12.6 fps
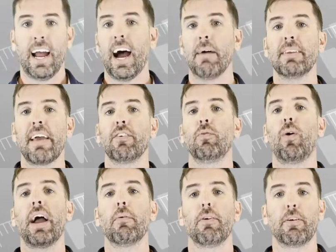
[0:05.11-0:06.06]
I'm David
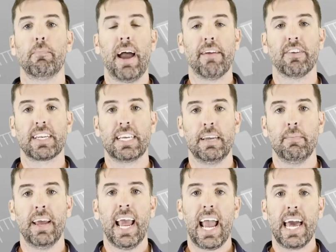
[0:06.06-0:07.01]
White with the Maverick team,
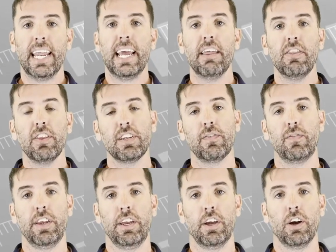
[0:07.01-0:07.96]
and in this
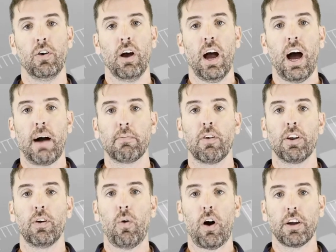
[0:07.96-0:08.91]
video, I'm going
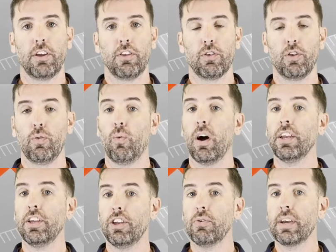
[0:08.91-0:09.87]
to walk you through
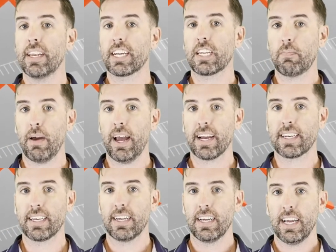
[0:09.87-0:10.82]
what you can
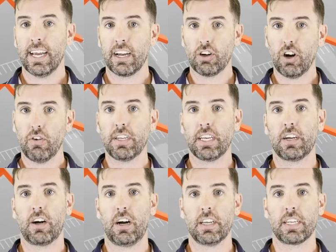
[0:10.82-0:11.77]
expect in closing
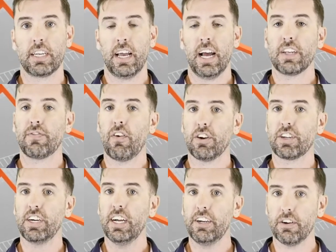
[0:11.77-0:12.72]
costs as far as
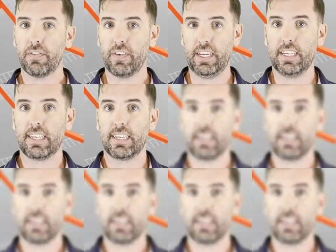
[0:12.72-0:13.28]
lender fees.